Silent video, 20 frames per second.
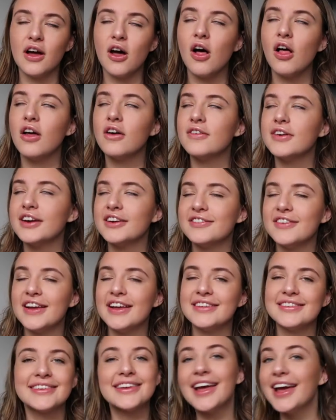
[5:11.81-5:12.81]
all over your
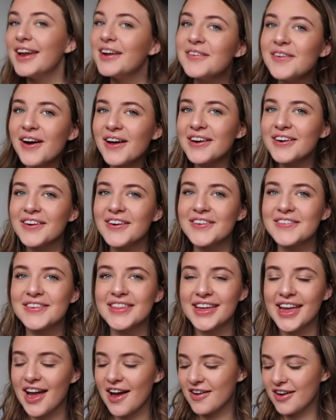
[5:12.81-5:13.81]
face, getting water all over
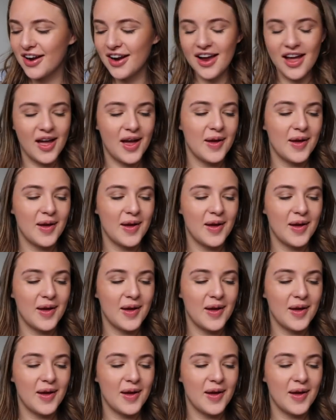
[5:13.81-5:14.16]
the counter.